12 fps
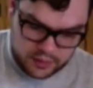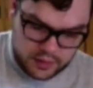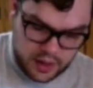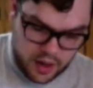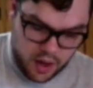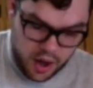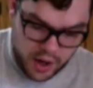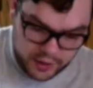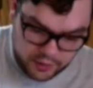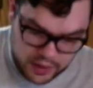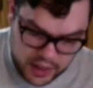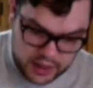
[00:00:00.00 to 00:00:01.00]
Now, on
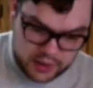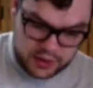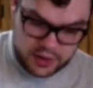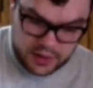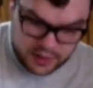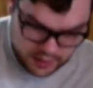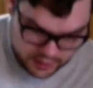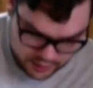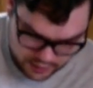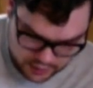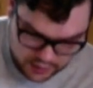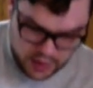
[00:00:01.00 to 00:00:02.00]
occasion,
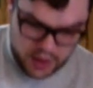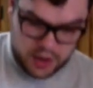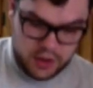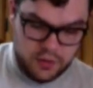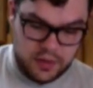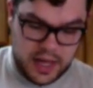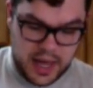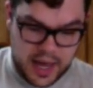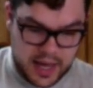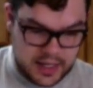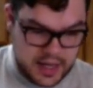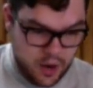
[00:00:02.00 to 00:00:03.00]
you
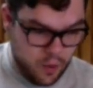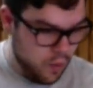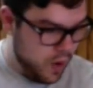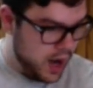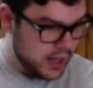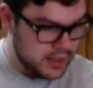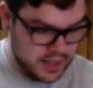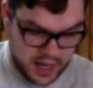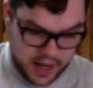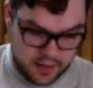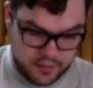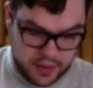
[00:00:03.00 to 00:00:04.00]
can wind
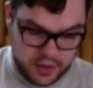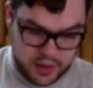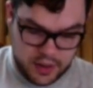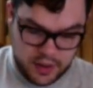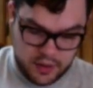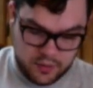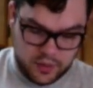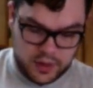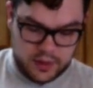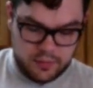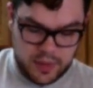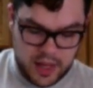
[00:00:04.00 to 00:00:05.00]
up
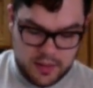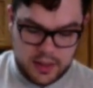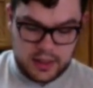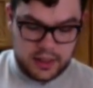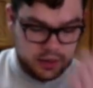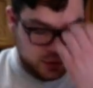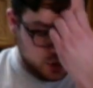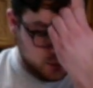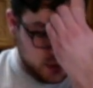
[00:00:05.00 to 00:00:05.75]
with maybe a little too